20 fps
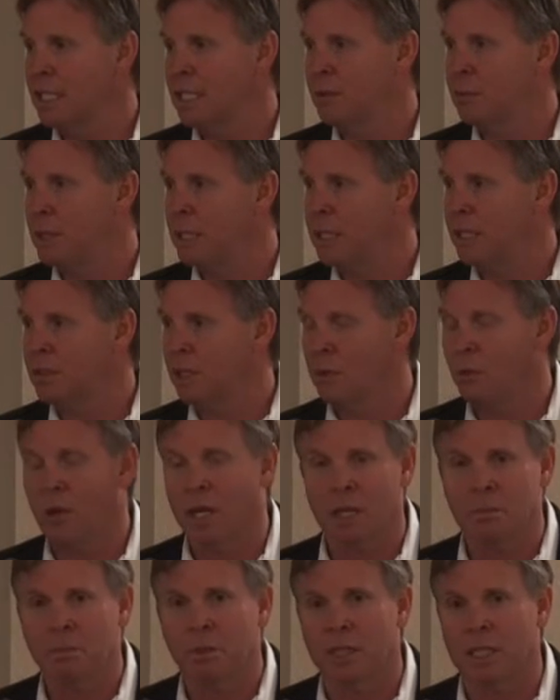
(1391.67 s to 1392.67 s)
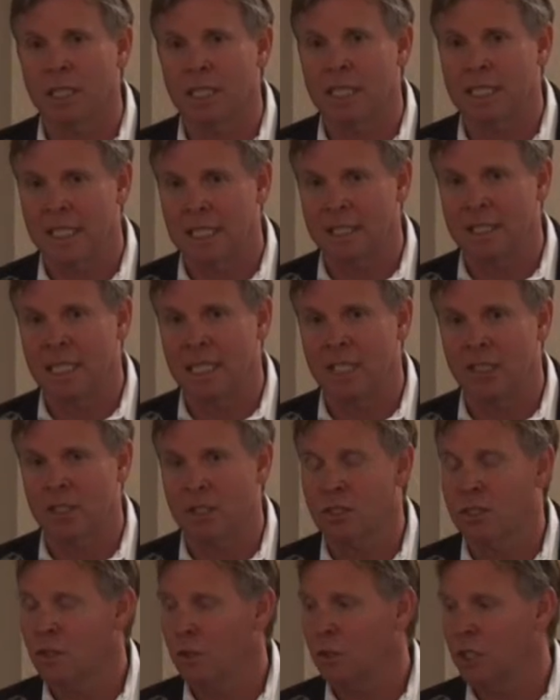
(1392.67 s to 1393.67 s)
it's because I want to put in a
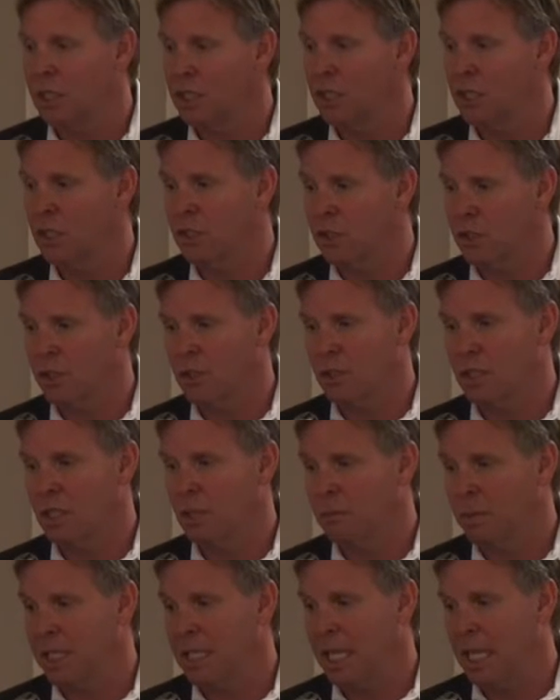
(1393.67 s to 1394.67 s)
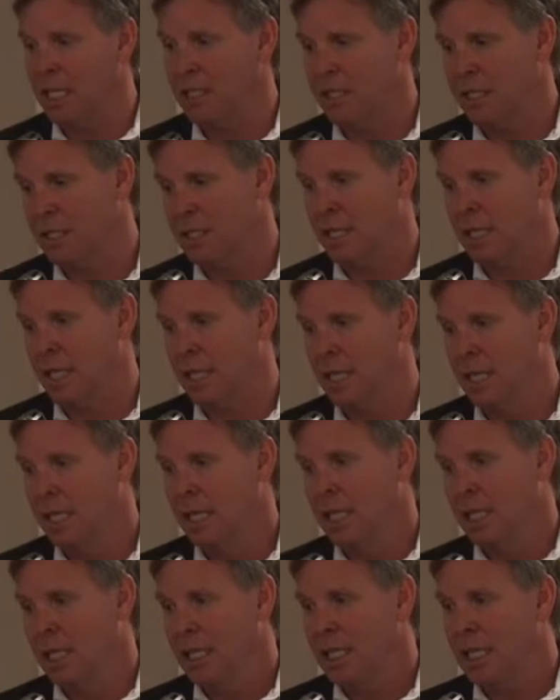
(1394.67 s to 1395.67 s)
dictation so that the insurance company has to say,
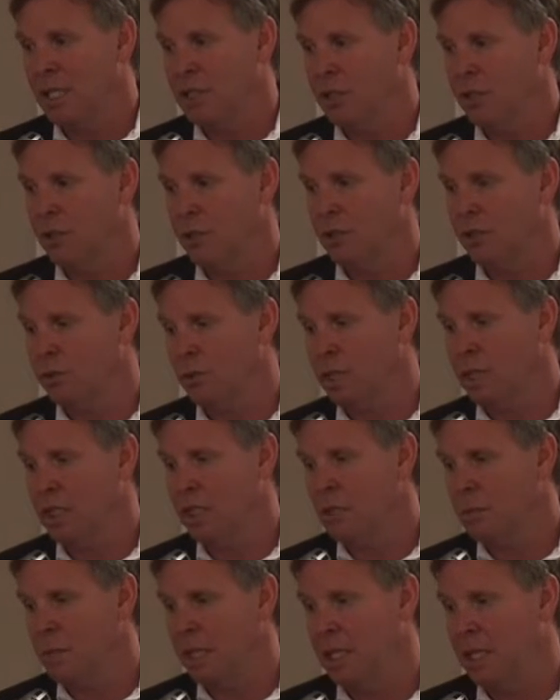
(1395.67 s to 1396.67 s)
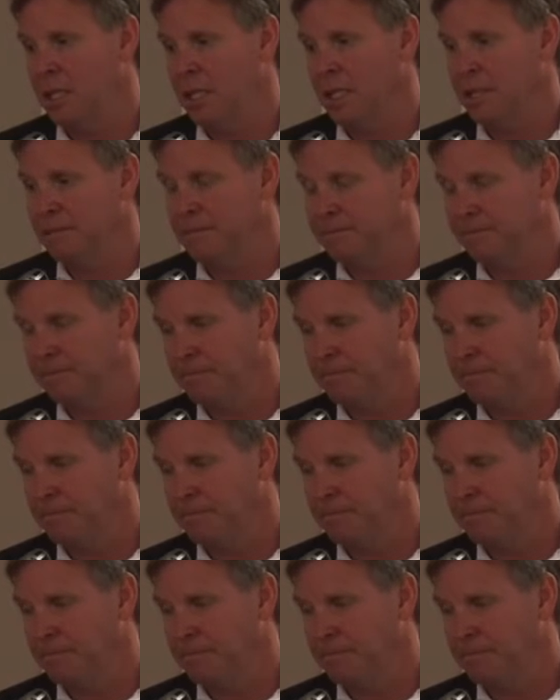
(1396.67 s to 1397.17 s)
yes, you can treat this patient.